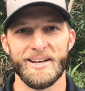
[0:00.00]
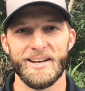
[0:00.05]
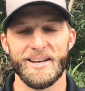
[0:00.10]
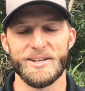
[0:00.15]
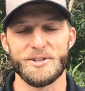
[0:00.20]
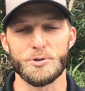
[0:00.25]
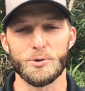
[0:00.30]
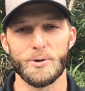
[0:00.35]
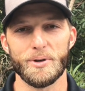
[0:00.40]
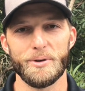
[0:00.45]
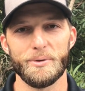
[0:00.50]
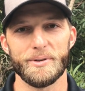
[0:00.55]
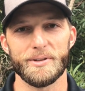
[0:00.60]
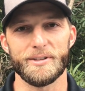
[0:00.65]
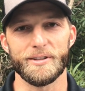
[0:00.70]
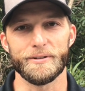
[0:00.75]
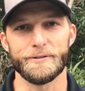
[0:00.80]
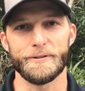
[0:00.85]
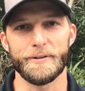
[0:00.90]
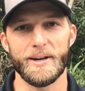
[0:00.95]
enjoy
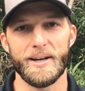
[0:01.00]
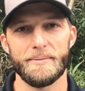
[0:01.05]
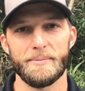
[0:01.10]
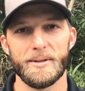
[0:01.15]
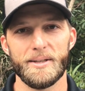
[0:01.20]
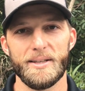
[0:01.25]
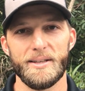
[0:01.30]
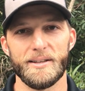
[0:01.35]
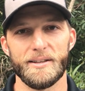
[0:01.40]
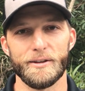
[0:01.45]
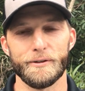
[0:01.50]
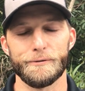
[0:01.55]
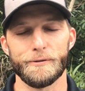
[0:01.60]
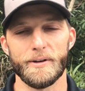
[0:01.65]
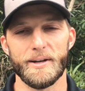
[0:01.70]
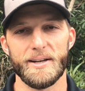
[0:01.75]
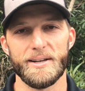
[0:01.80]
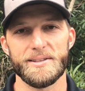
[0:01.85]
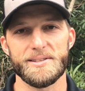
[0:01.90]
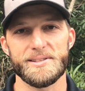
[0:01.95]
with your family and your
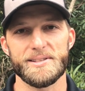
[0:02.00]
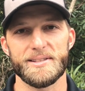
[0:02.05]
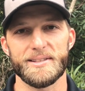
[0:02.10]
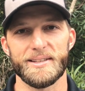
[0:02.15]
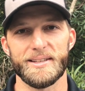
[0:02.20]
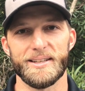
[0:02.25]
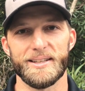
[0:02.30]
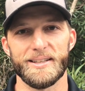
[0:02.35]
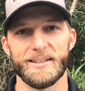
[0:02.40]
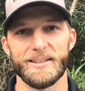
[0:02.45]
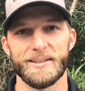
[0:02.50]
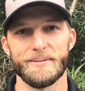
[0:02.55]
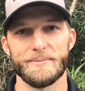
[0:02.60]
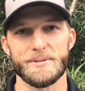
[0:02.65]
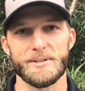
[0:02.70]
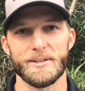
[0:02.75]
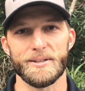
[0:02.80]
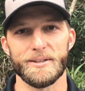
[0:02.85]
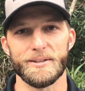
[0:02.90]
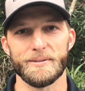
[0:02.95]
friends.
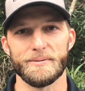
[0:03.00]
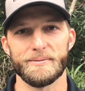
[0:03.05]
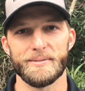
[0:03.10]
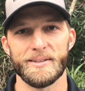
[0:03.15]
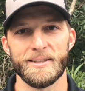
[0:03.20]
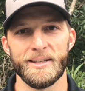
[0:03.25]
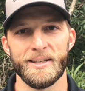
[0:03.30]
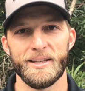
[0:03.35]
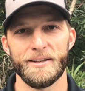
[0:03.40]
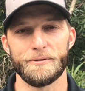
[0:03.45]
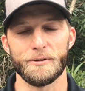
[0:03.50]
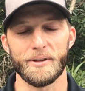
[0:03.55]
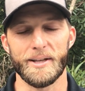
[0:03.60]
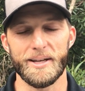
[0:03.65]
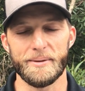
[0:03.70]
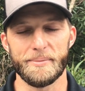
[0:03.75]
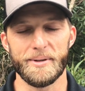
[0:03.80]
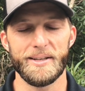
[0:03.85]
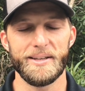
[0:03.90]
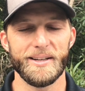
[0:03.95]
So if you're
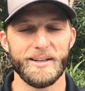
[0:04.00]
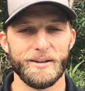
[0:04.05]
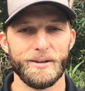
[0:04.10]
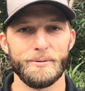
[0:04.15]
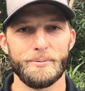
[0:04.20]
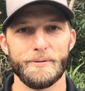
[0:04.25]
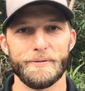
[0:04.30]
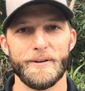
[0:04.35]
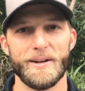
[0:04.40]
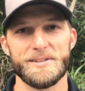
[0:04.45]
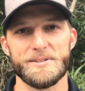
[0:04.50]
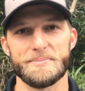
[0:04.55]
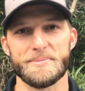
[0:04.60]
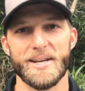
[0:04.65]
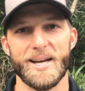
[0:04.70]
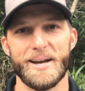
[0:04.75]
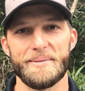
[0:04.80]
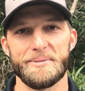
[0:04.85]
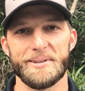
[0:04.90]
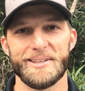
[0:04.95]
like me, I hope you've had some
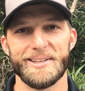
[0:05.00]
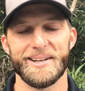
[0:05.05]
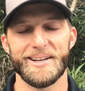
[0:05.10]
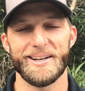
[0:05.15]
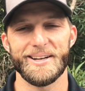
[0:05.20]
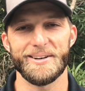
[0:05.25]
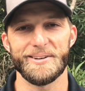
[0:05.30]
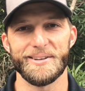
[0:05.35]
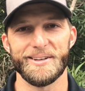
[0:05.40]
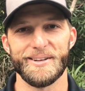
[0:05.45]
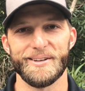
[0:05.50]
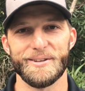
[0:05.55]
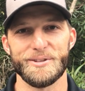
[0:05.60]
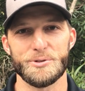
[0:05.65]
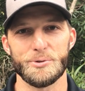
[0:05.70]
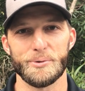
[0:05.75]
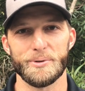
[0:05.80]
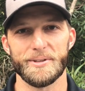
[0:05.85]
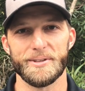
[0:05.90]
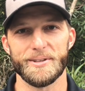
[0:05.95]
time to get out and
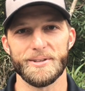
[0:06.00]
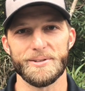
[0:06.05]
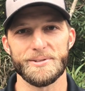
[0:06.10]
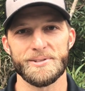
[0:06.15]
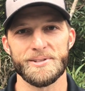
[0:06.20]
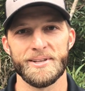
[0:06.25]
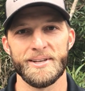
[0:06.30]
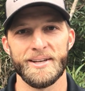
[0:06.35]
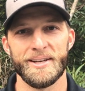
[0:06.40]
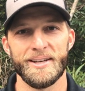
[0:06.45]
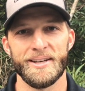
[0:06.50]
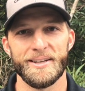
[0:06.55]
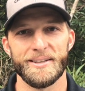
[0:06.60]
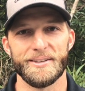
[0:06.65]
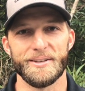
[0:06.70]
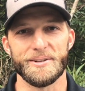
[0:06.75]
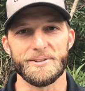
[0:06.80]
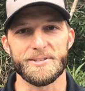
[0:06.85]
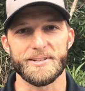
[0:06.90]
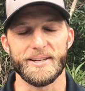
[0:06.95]
enjoy those
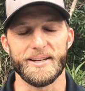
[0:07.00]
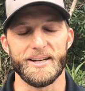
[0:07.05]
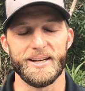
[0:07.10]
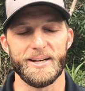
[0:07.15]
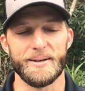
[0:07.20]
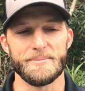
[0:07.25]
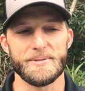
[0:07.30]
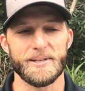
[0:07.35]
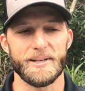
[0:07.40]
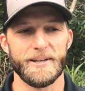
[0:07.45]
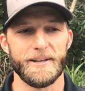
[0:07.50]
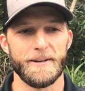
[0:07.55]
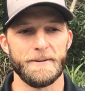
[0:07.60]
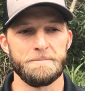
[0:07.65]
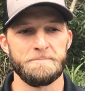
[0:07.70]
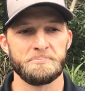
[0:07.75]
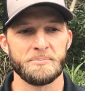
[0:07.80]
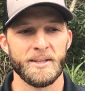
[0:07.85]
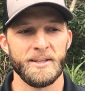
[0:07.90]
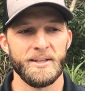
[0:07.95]
times.
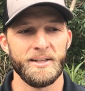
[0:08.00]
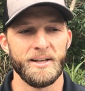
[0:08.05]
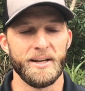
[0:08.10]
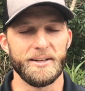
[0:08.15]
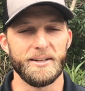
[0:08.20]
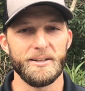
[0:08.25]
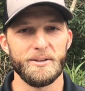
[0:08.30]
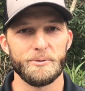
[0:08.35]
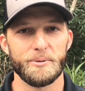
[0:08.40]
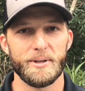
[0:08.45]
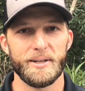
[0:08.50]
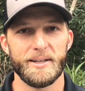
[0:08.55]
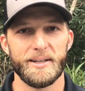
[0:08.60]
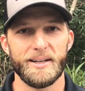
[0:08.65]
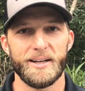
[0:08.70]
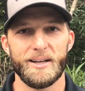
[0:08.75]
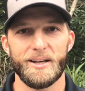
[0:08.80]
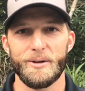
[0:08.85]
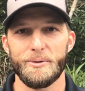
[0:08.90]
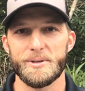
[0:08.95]
Another
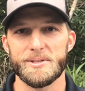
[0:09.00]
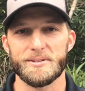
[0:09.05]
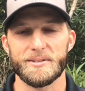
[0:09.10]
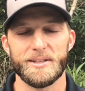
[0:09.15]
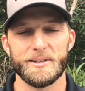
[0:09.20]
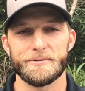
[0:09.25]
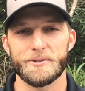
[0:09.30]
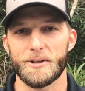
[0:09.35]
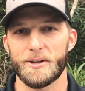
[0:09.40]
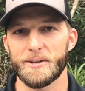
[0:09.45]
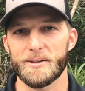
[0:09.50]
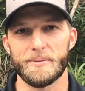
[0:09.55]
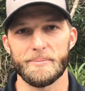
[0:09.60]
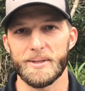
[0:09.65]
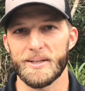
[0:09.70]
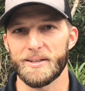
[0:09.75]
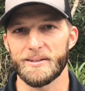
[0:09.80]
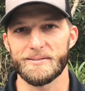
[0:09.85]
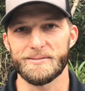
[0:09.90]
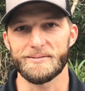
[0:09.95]
way, I always love talking
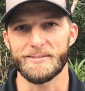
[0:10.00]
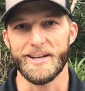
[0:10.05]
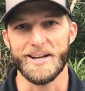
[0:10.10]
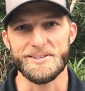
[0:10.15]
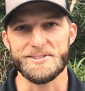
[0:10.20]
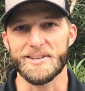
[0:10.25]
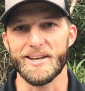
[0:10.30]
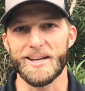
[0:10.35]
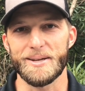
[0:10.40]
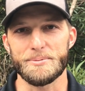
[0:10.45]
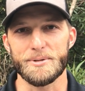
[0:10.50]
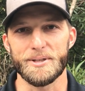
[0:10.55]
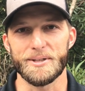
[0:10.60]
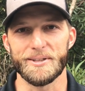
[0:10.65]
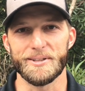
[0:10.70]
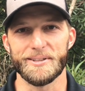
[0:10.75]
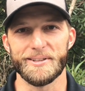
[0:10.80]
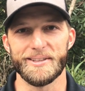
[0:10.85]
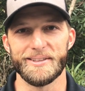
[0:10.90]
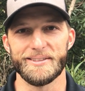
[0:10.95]
about landscapes
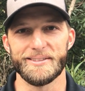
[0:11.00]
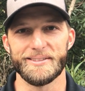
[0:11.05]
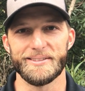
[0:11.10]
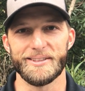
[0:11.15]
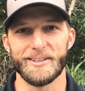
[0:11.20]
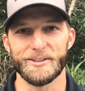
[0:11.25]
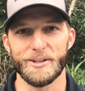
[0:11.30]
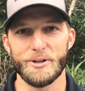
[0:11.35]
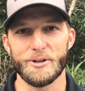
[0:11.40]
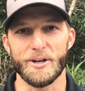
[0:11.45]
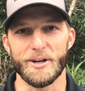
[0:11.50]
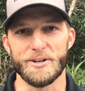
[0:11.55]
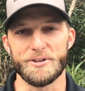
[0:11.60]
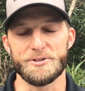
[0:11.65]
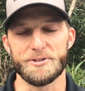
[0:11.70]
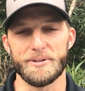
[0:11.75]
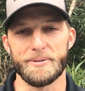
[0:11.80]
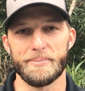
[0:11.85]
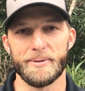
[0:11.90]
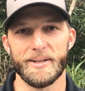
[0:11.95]
here in the
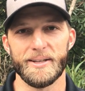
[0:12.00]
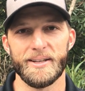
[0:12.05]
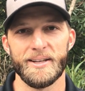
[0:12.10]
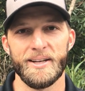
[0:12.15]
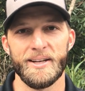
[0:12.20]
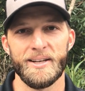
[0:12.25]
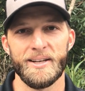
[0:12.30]
Lowcountry, but